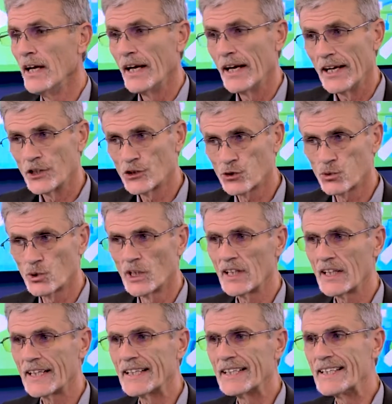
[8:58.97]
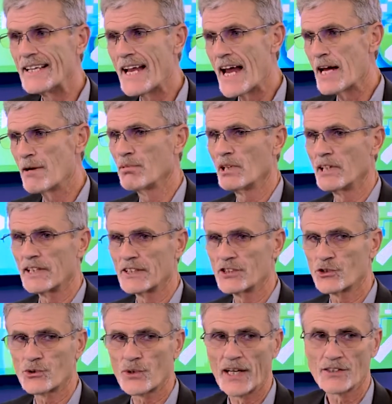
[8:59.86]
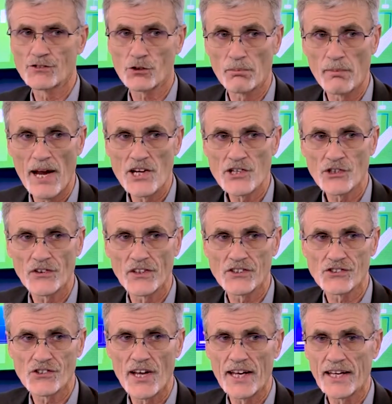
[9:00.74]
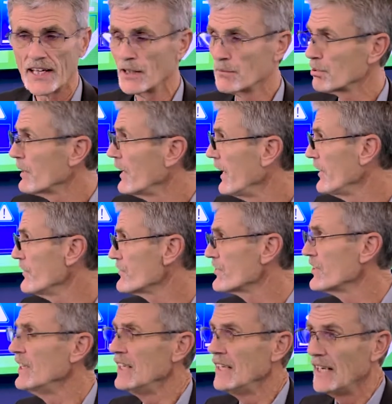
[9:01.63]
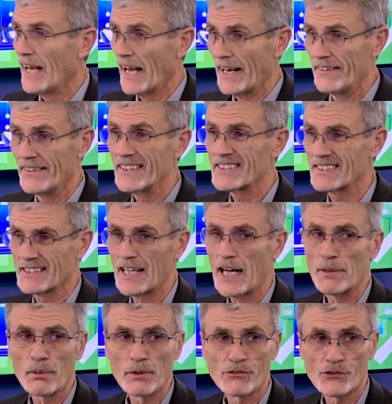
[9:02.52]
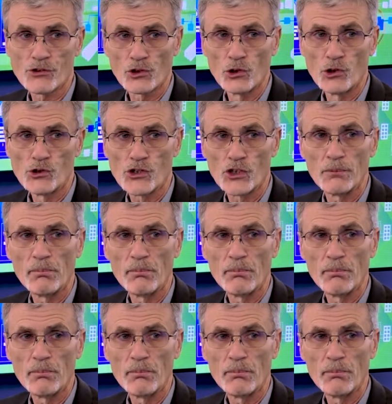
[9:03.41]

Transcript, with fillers: is really enabling this transformation that's taking place, and this type of solution